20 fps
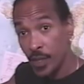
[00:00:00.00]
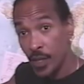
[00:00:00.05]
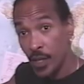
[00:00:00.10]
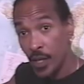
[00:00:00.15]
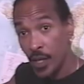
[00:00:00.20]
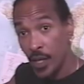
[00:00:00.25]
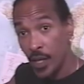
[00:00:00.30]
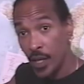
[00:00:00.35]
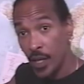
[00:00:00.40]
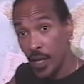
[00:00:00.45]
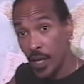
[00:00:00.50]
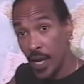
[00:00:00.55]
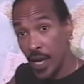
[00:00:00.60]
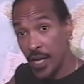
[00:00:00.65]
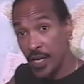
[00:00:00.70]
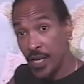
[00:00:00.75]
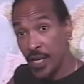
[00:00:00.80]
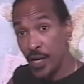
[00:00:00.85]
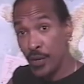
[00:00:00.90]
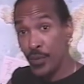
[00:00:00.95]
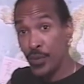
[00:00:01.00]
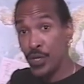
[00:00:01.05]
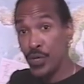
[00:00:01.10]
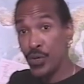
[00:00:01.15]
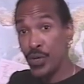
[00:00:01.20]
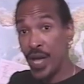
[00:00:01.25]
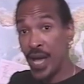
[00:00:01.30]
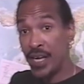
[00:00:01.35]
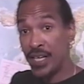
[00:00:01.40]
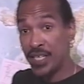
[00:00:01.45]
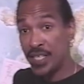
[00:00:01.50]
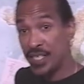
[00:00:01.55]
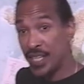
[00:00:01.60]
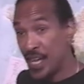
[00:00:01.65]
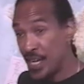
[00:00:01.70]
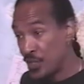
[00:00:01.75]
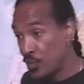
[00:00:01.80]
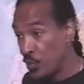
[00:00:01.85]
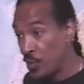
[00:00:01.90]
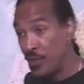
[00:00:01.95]
Mm. And here in the United
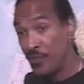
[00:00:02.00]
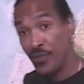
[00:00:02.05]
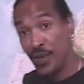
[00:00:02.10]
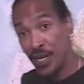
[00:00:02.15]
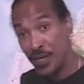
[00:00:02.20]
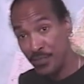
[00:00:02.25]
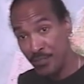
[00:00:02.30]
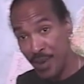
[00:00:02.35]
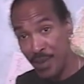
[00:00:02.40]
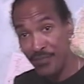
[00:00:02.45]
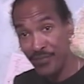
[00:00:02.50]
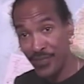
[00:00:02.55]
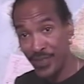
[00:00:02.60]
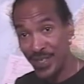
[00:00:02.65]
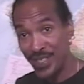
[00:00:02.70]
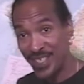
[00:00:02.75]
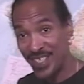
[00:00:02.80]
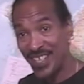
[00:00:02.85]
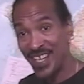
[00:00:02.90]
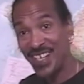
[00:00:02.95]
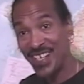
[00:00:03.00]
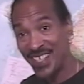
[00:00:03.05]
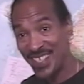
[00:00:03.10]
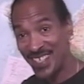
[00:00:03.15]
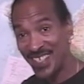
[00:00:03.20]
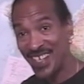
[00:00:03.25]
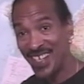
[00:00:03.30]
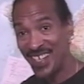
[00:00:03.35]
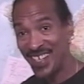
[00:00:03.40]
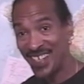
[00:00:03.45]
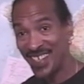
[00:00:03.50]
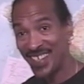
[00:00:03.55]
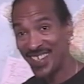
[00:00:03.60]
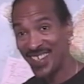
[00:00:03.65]
States, we've got Memphis, Tennessee.